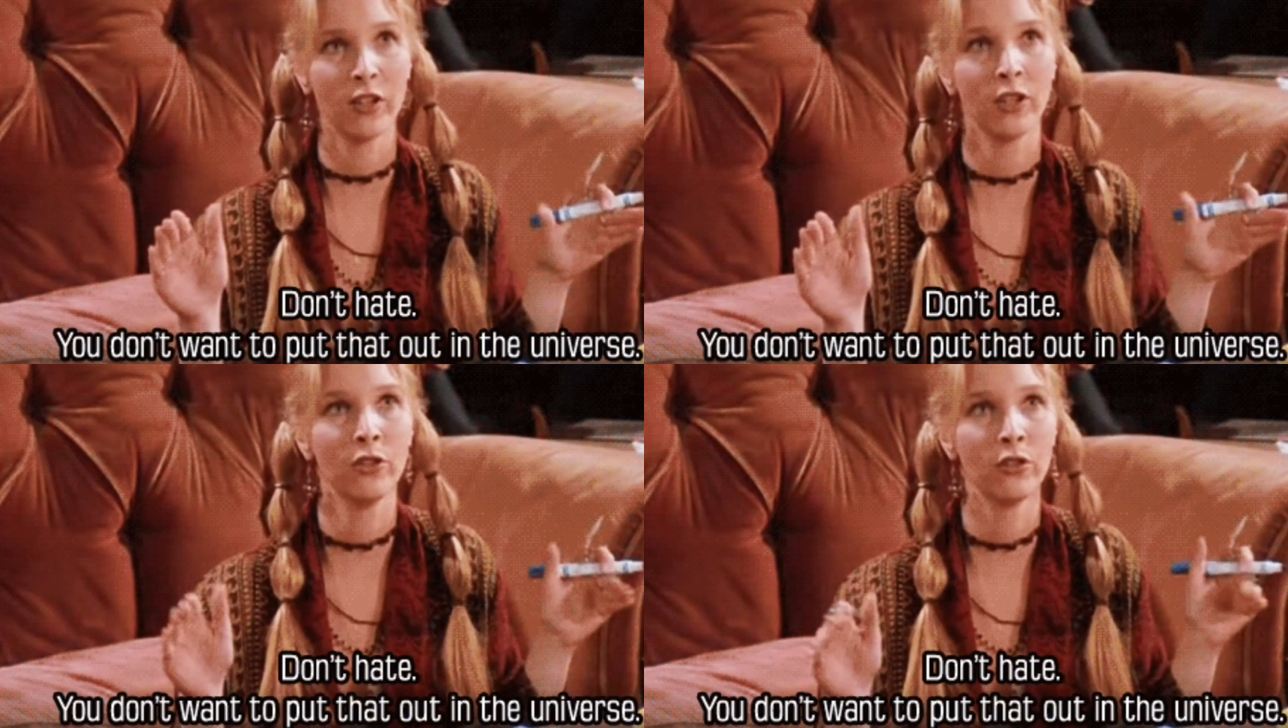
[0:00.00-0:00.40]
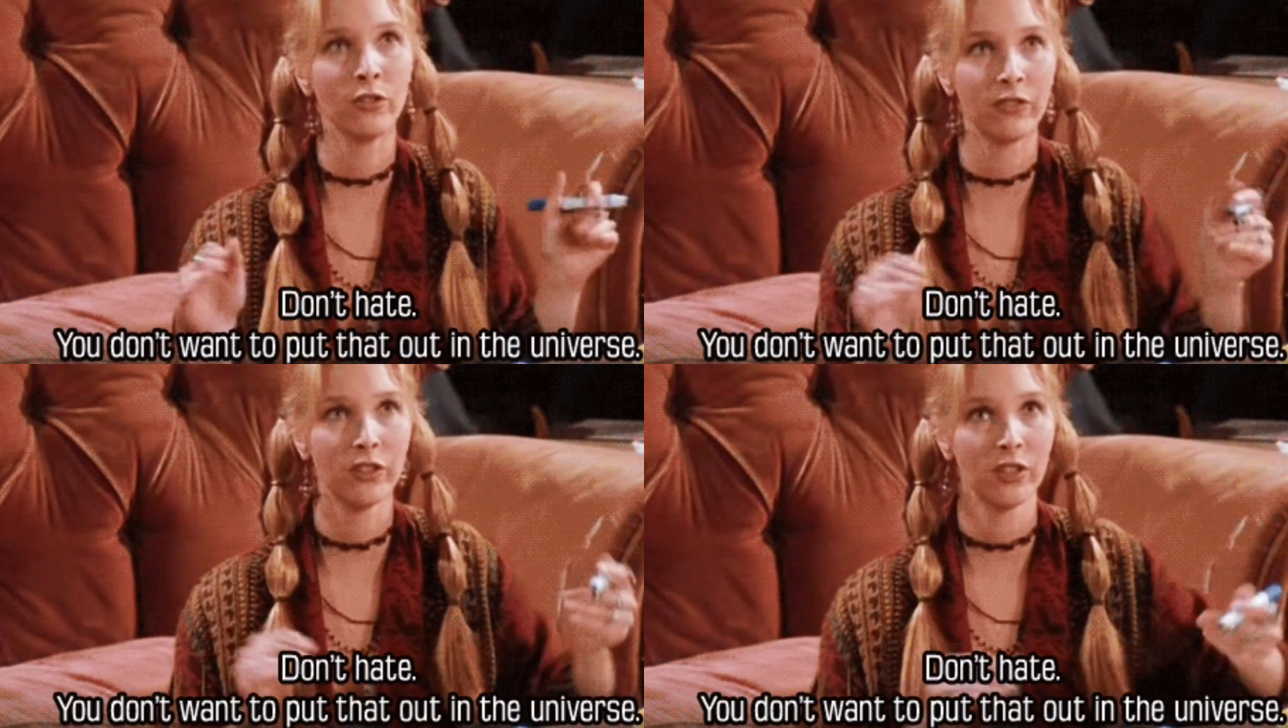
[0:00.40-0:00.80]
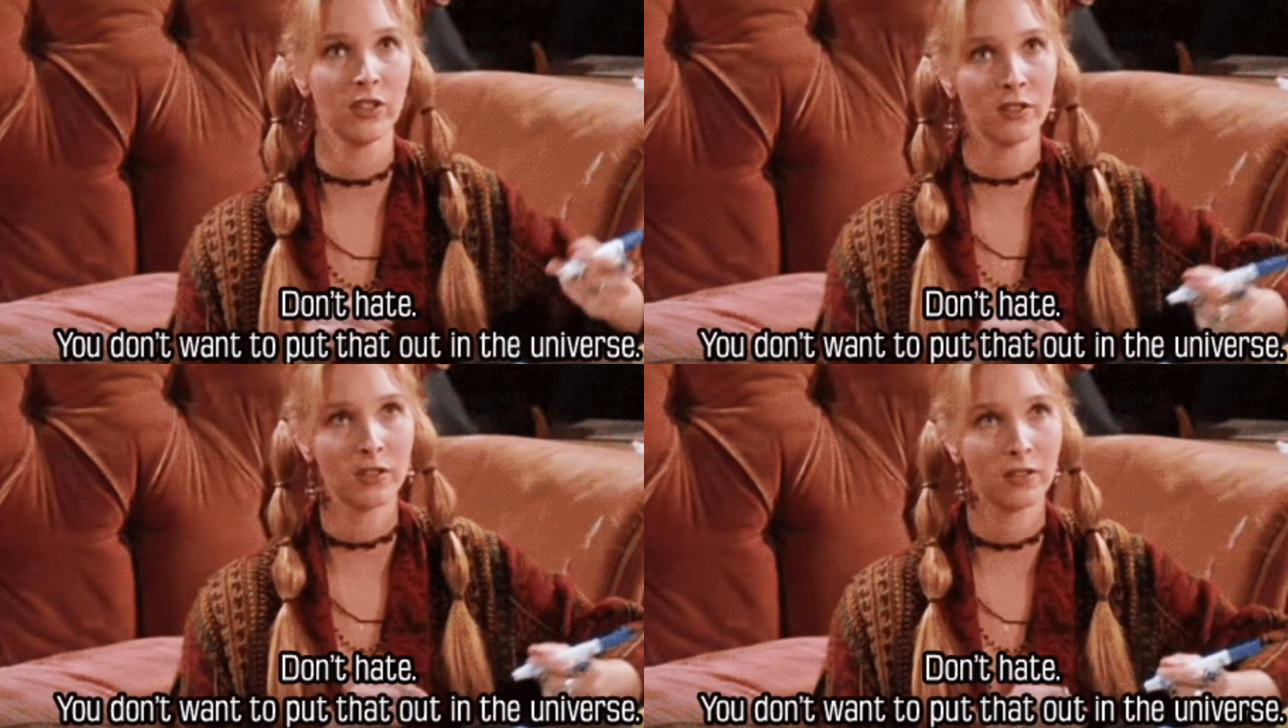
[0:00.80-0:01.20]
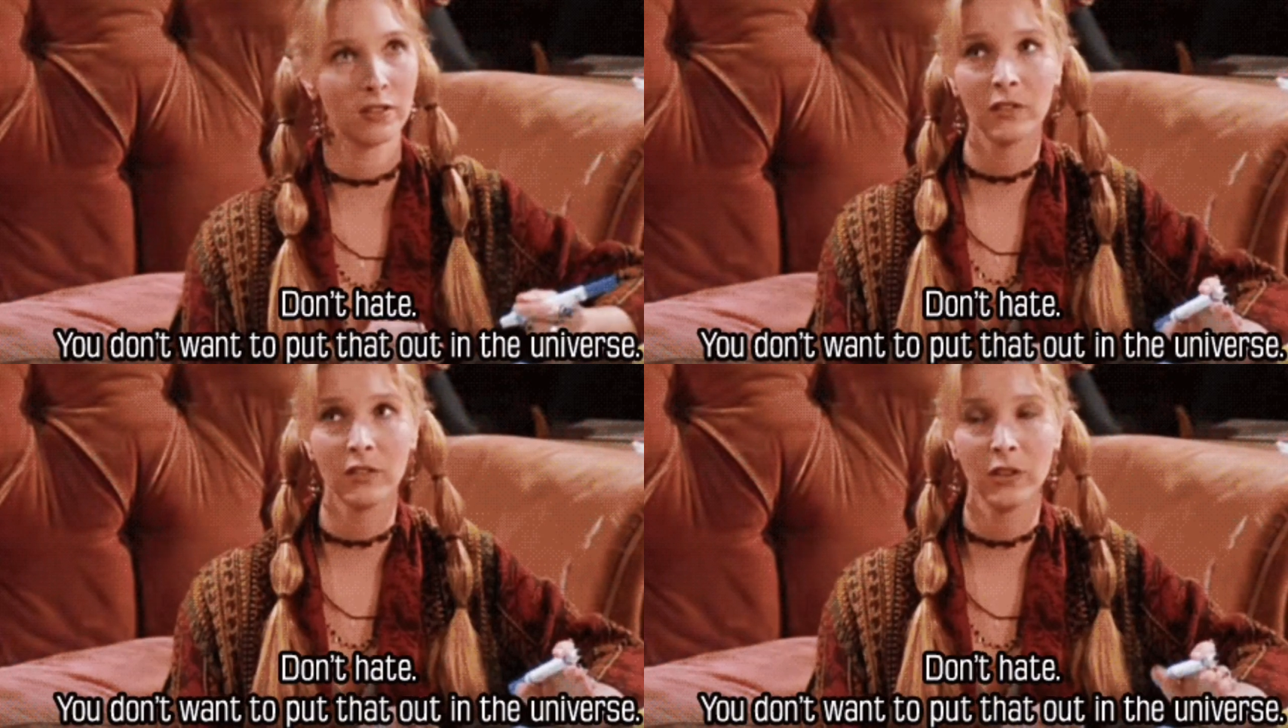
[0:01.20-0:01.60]
you put out is what you're going to
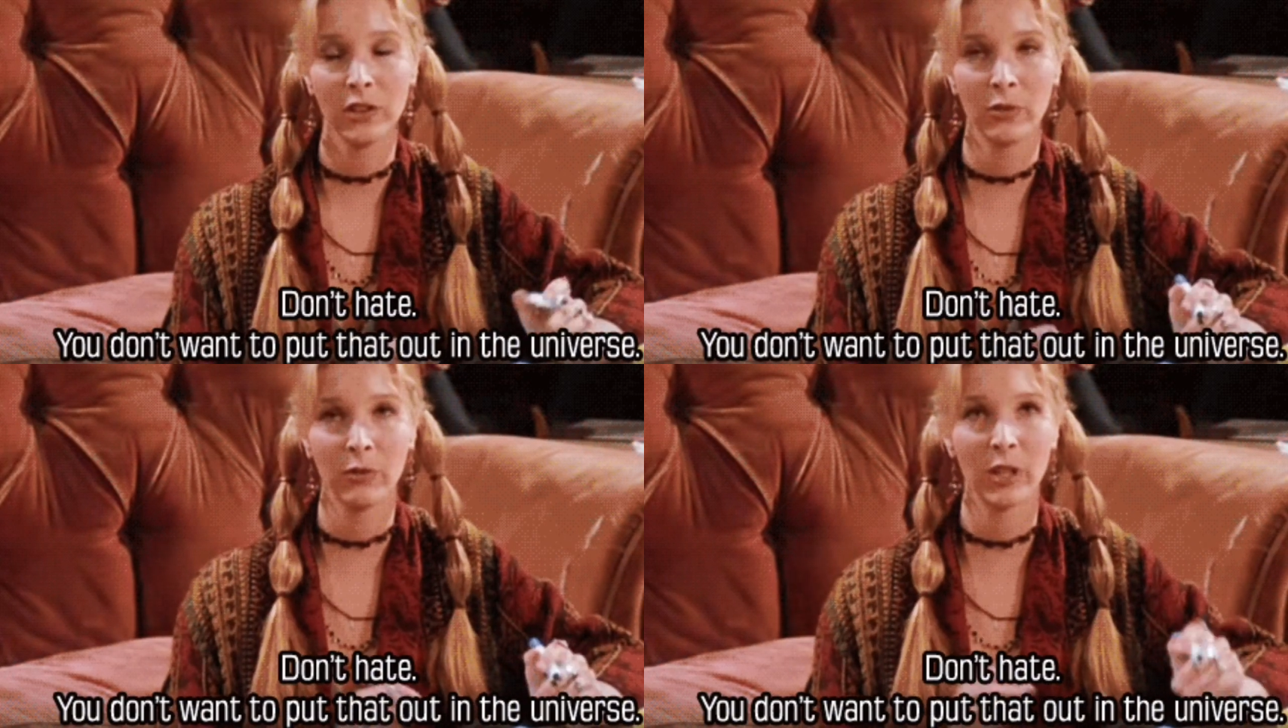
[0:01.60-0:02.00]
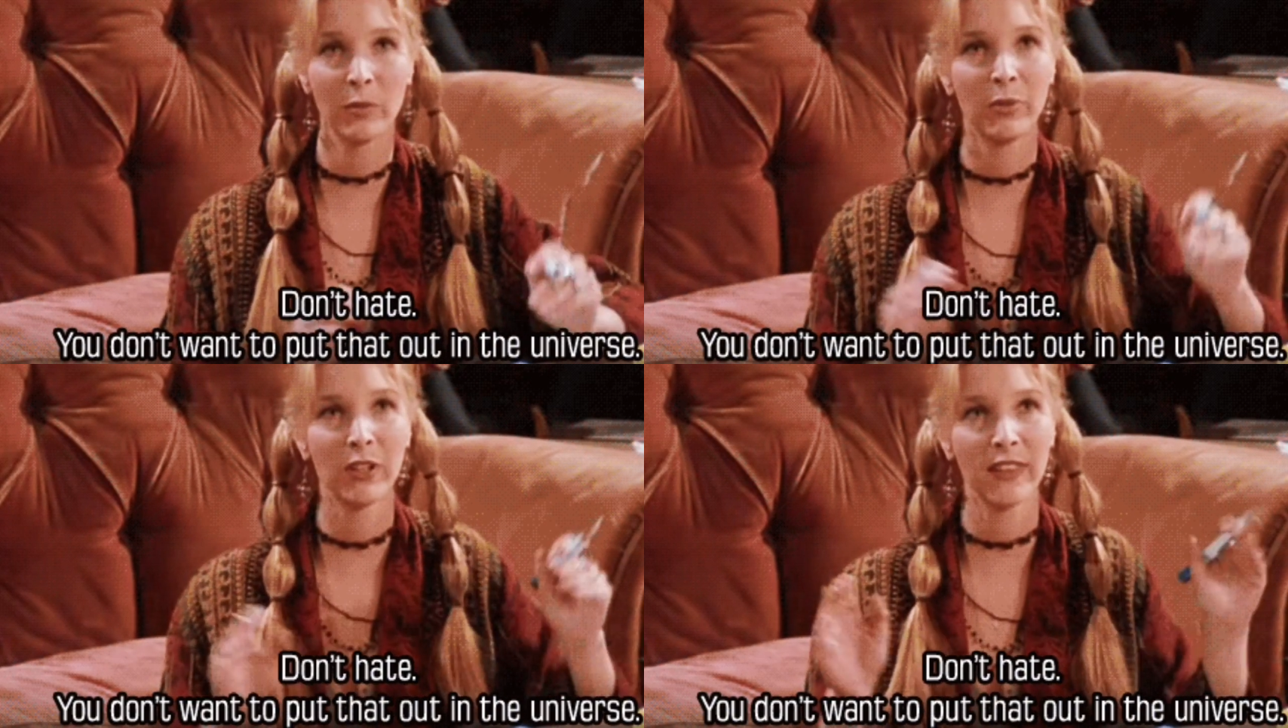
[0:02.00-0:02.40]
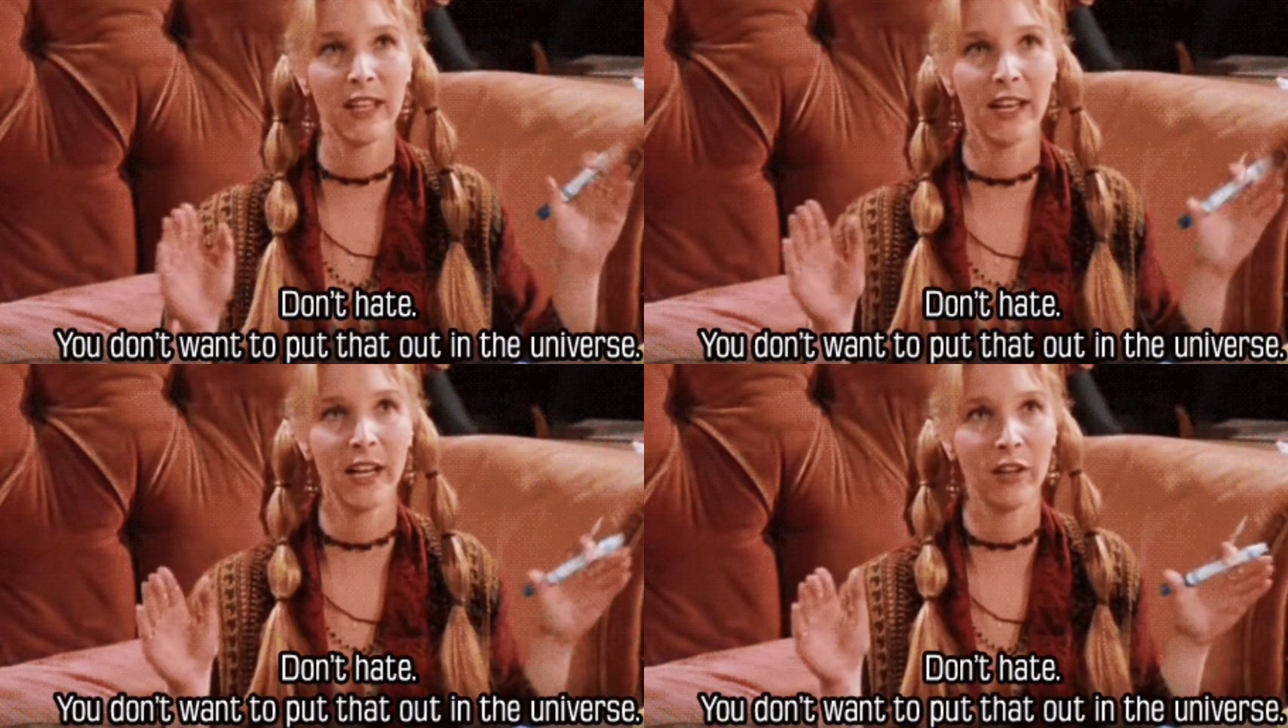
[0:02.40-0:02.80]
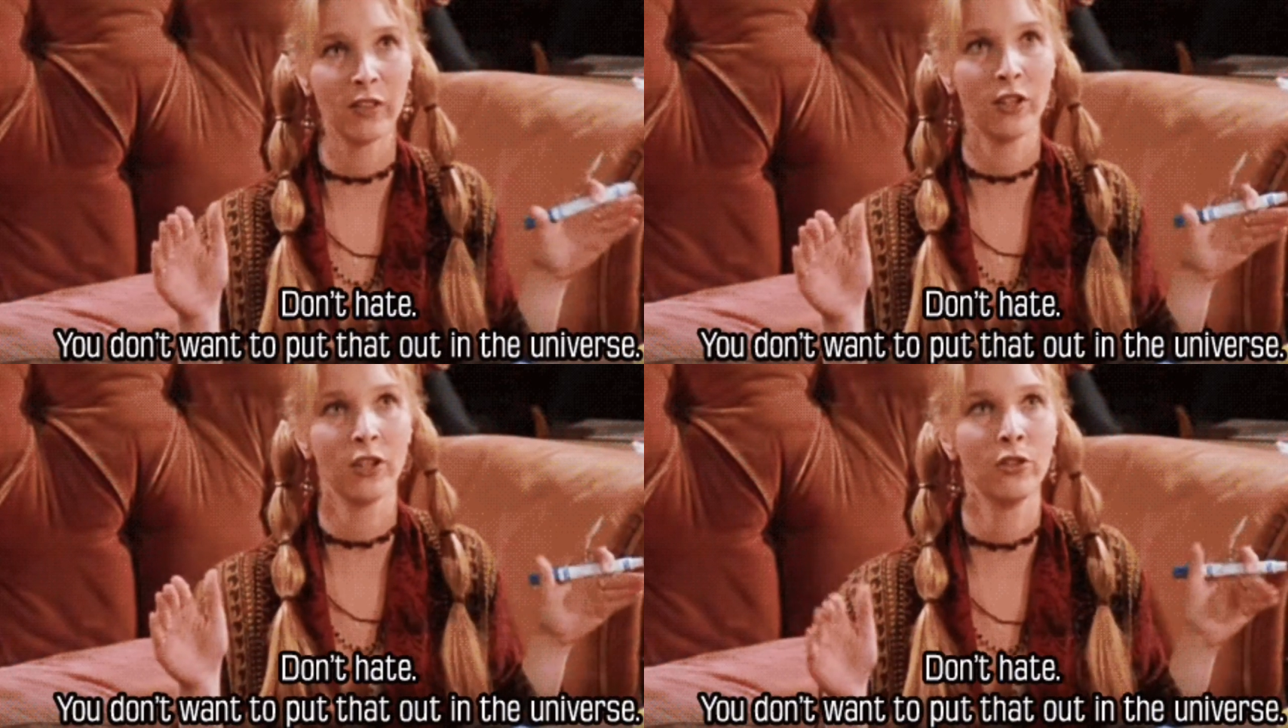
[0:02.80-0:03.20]
get. So be courteous of
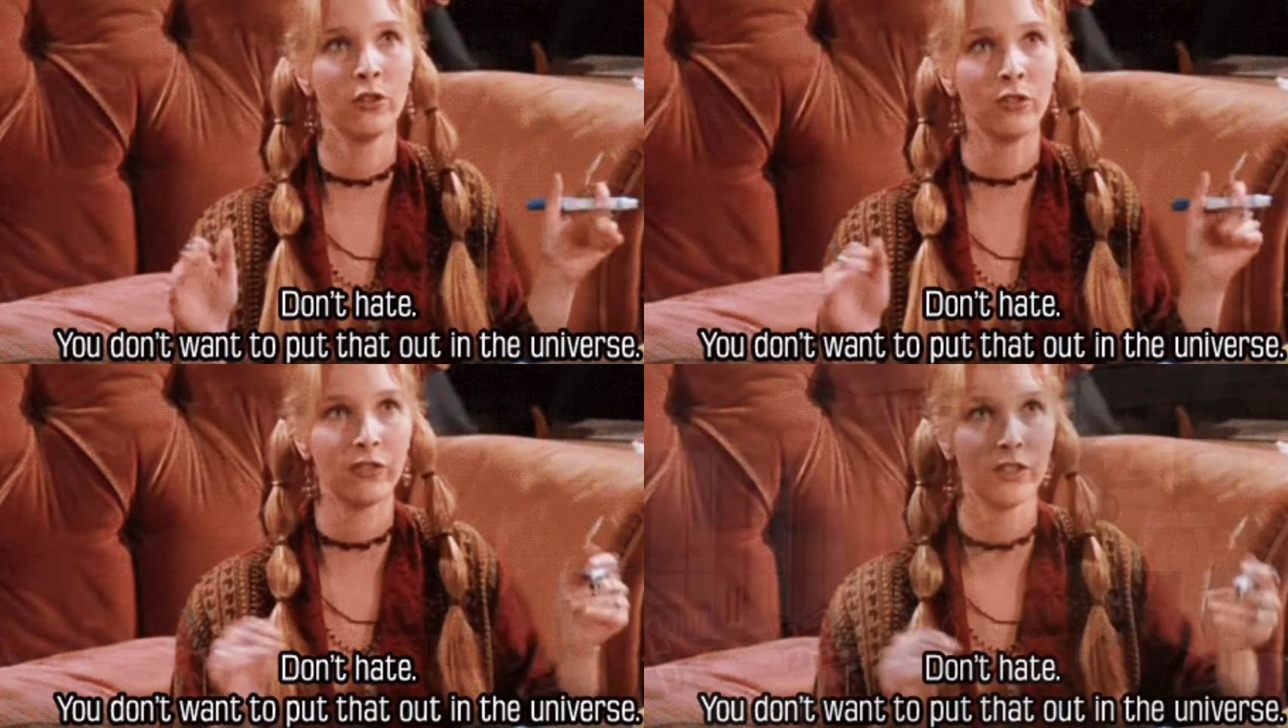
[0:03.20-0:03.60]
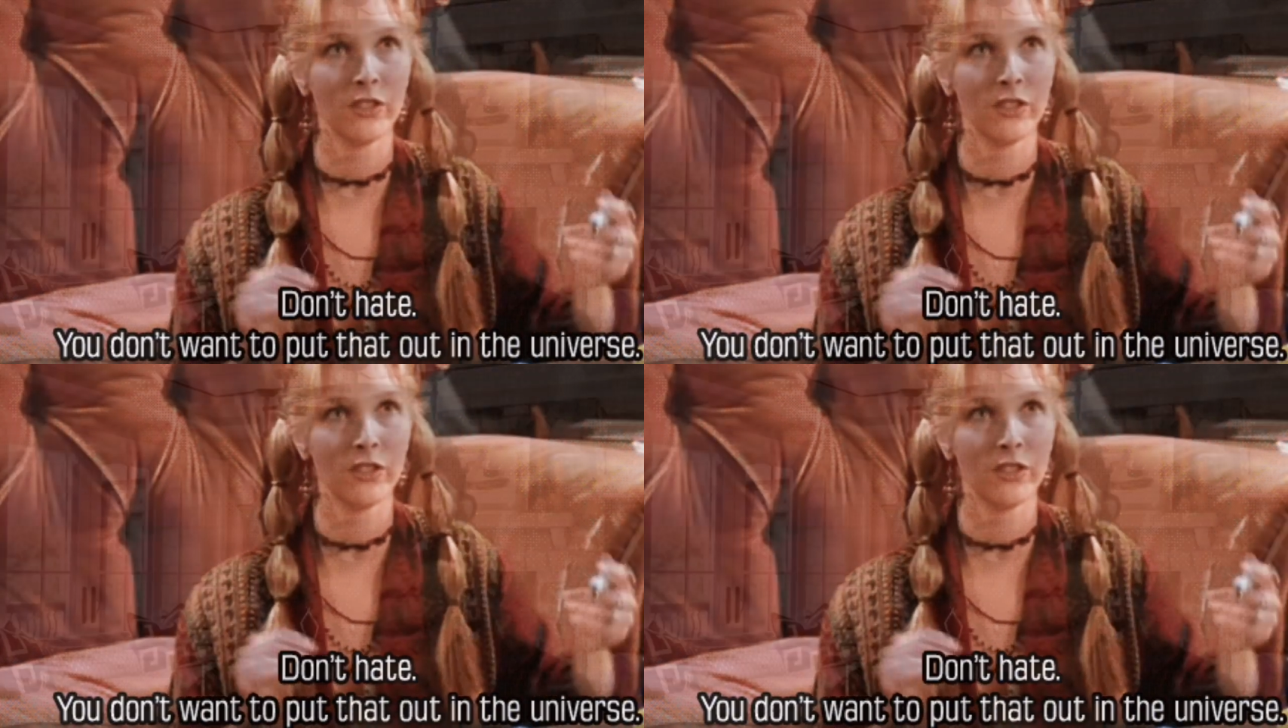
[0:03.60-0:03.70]
other people.